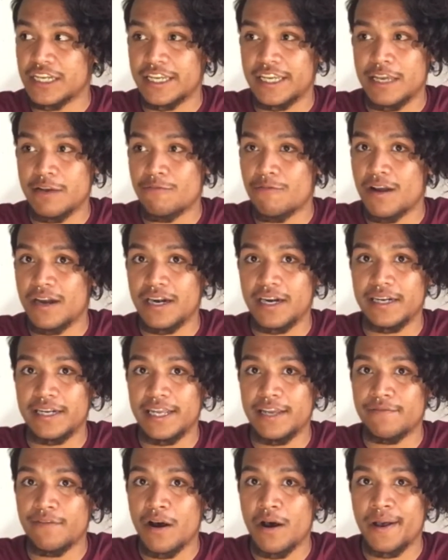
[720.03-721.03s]
it. He wanted to
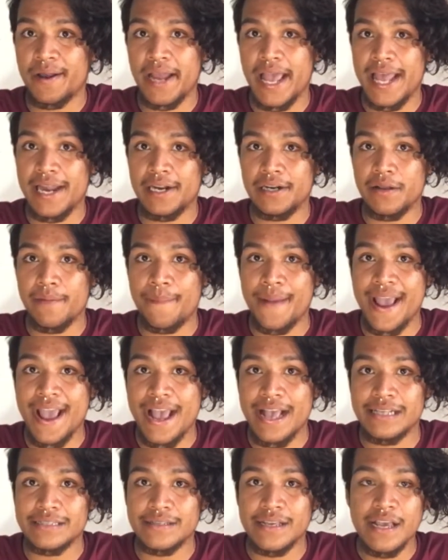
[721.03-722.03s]
leave all that in the
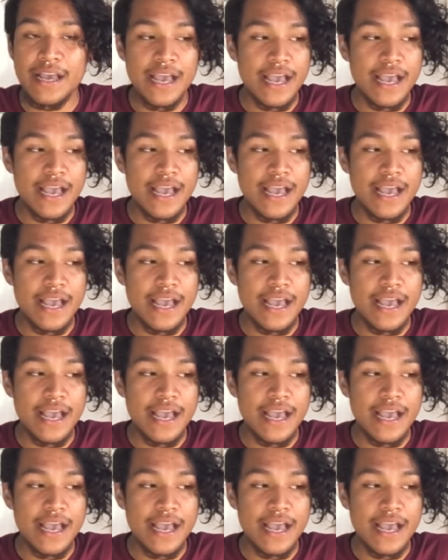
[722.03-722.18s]
past.